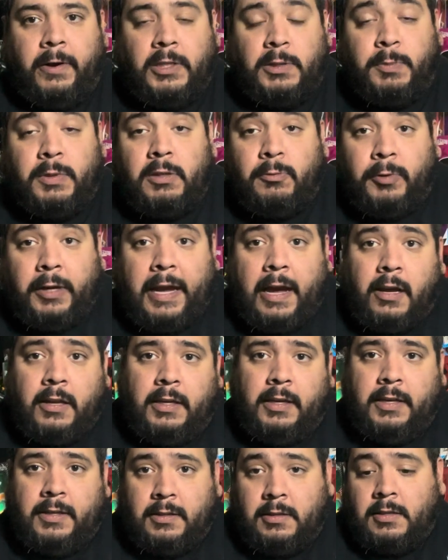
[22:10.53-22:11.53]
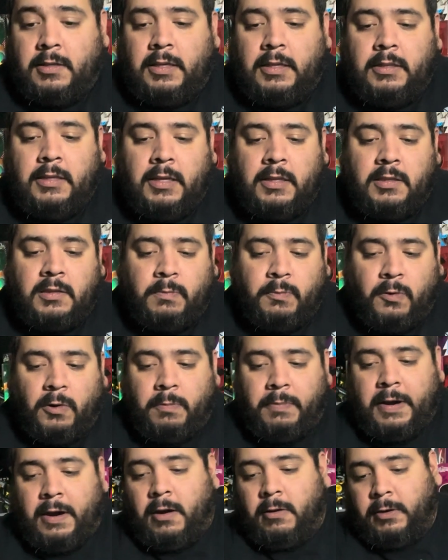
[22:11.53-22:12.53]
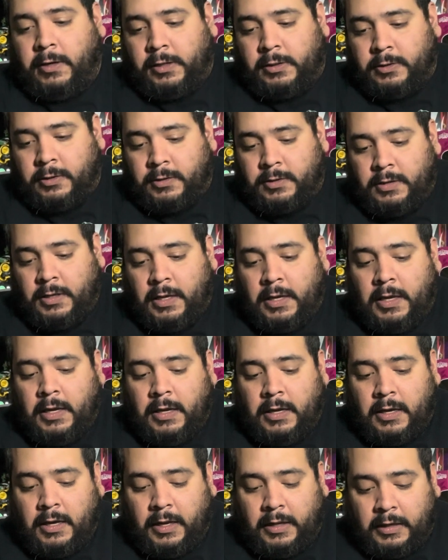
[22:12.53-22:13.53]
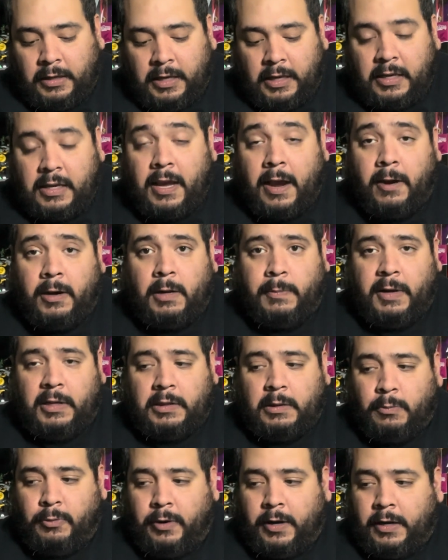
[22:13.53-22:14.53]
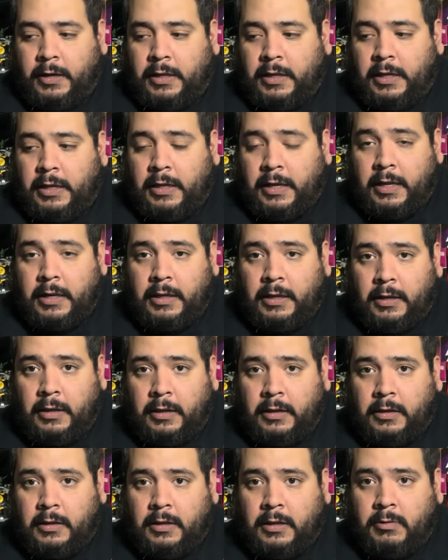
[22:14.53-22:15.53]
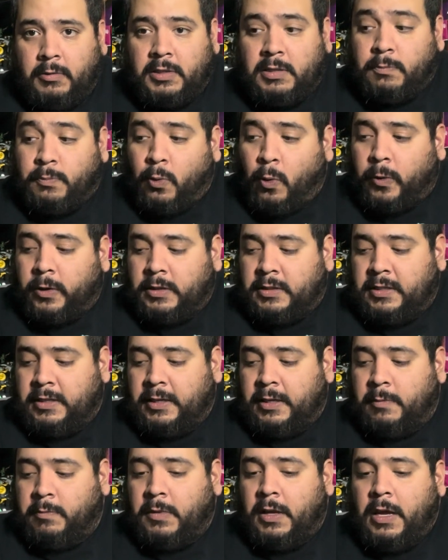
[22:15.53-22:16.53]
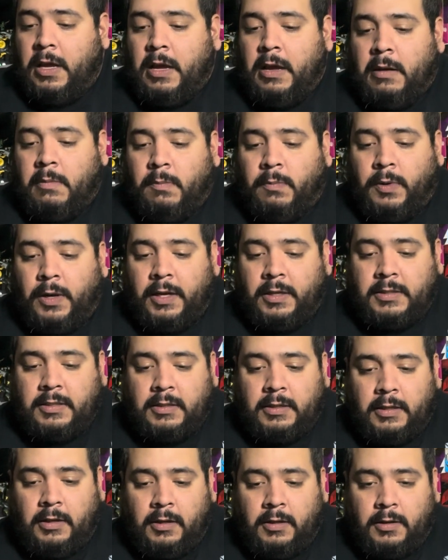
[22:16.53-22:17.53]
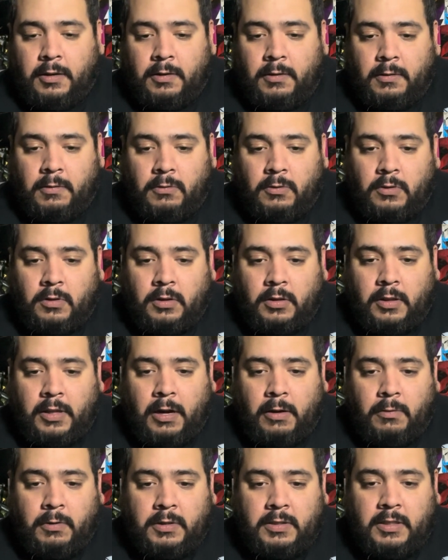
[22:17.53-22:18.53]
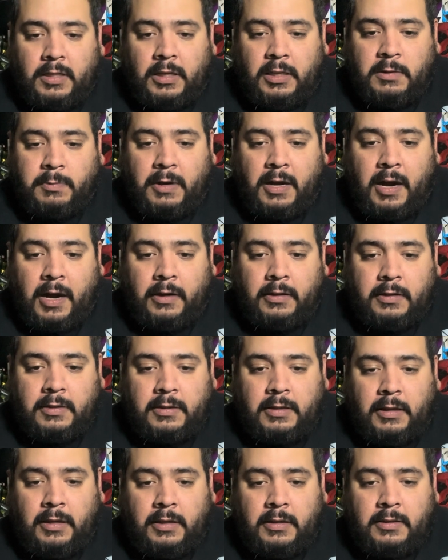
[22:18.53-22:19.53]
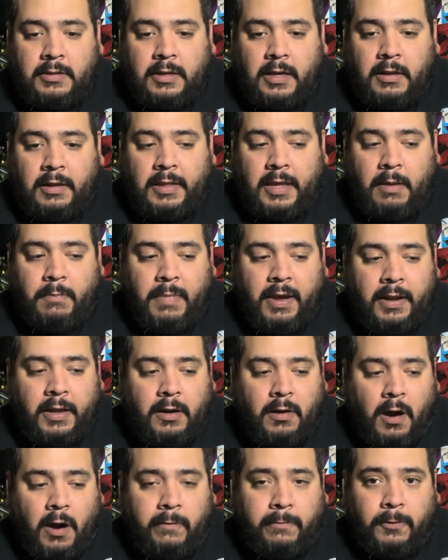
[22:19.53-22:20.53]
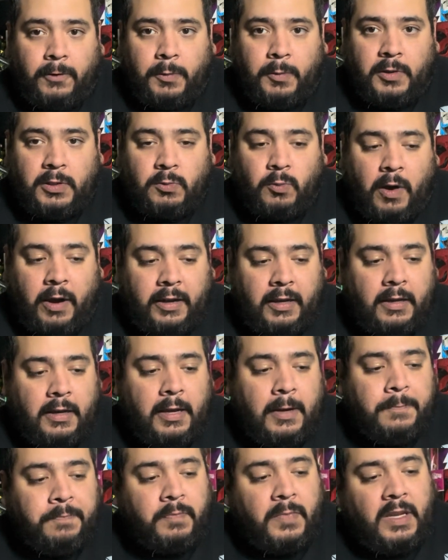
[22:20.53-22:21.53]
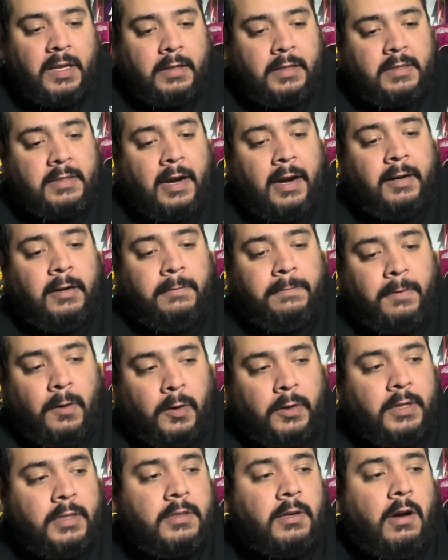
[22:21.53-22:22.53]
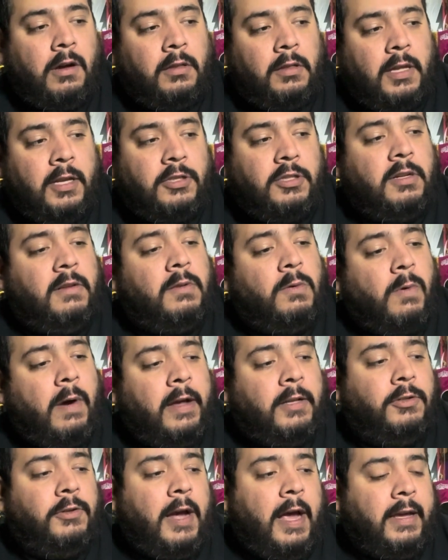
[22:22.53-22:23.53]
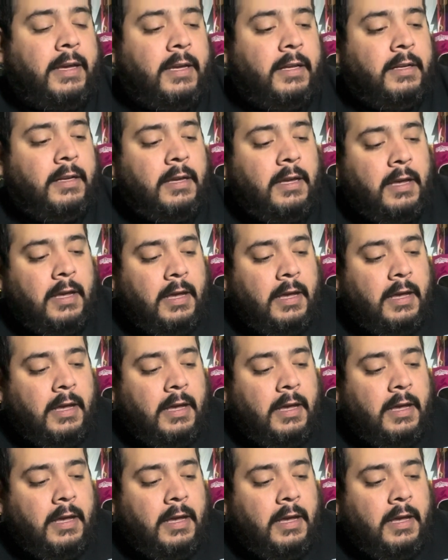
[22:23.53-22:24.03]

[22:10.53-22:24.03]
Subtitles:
Rangers. But the reality is he did support Power Rangers, and he cared about the brand. And he it was important to him. But there was things behind the scenes that made it hard for him. That's why he decided to focus on Legend of the White Dragon.